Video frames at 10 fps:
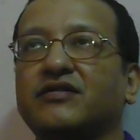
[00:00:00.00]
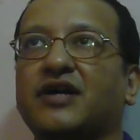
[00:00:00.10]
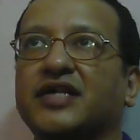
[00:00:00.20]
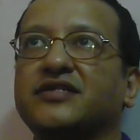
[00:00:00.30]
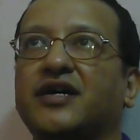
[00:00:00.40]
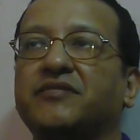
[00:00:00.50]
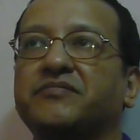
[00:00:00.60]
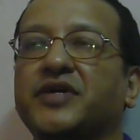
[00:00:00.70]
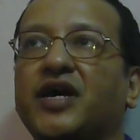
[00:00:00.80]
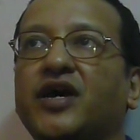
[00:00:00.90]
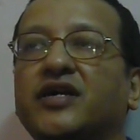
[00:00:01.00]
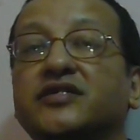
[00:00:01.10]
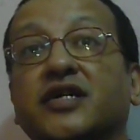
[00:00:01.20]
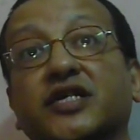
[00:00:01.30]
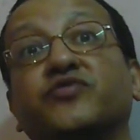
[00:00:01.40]
Assam.
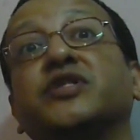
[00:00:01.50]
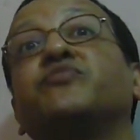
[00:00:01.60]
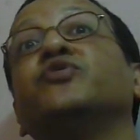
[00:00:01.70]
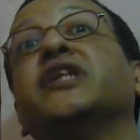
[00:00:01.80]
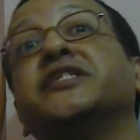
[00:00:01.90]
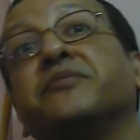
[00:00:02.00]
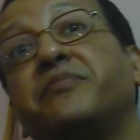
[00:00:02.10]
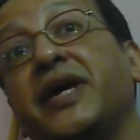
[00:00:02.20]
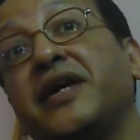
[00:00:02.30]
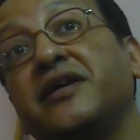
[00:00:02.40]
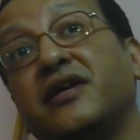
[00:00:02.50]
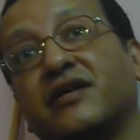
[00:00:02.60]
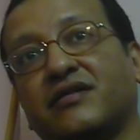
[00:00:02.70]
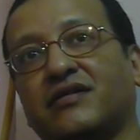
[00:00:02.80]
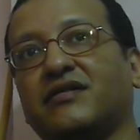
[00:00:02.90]
Saraswati Puja is a big
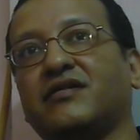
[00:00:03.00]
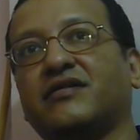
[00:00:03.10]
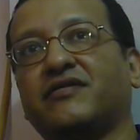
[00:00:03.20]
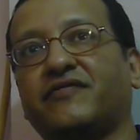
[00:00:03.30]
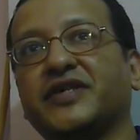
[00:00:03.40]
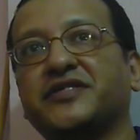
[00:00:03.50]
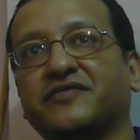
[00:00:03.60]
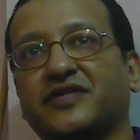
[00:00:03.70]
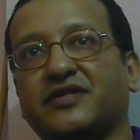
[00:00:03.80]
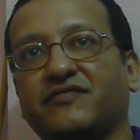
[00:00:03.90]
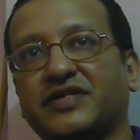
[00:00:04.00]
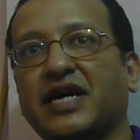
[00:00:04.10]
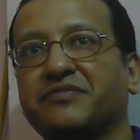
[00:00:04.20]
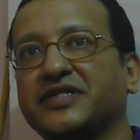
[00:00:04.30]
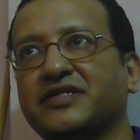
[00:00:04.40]
festival which
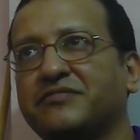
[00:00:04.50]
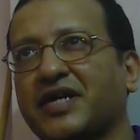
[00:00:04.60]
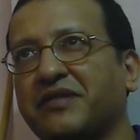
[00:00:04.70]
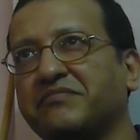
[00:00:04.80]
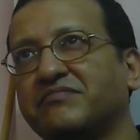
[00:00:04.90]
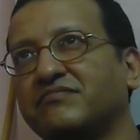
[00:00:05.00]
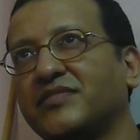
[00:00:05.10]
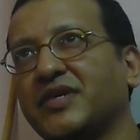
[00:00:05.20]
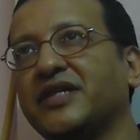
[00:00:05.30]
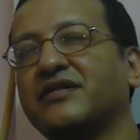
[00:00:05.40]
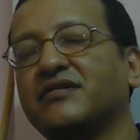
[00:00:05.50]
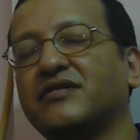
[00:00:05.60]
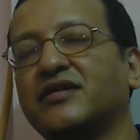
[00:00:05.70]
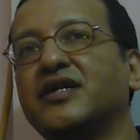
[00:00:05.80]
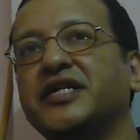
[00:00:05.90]
happens sometime in
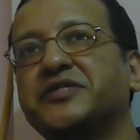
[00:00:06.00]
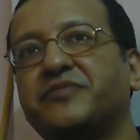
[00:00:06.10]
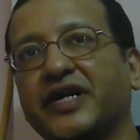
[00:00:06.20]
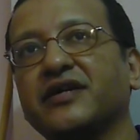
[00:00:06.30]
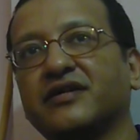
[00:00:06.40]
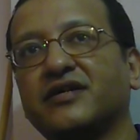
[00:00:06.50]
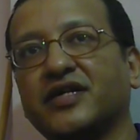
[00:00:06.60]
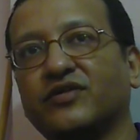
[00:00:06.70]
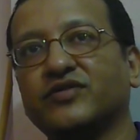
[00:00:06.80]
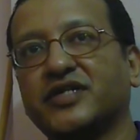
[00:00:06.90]
early spring in those